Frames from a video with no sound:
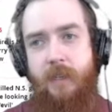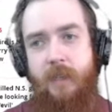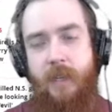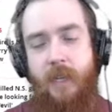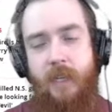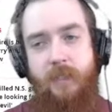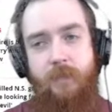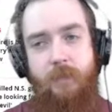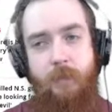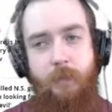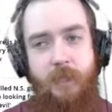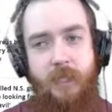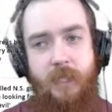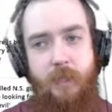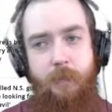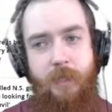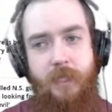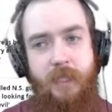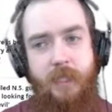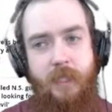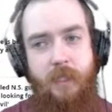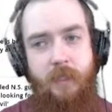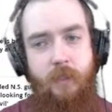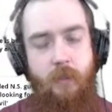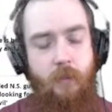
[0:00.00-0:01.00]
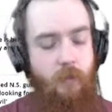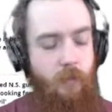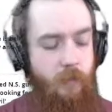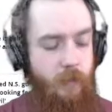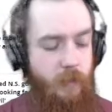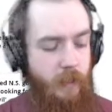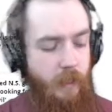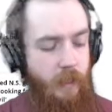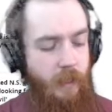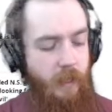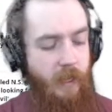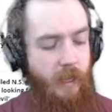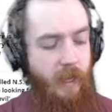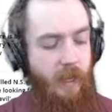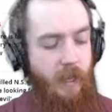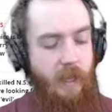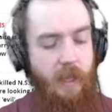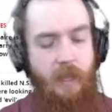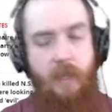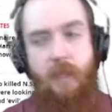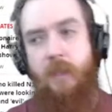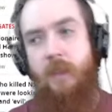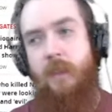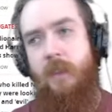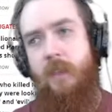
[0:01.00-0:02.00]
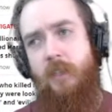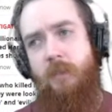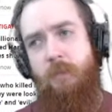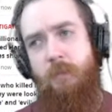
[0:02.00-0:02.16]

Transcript: Next from CBC News, and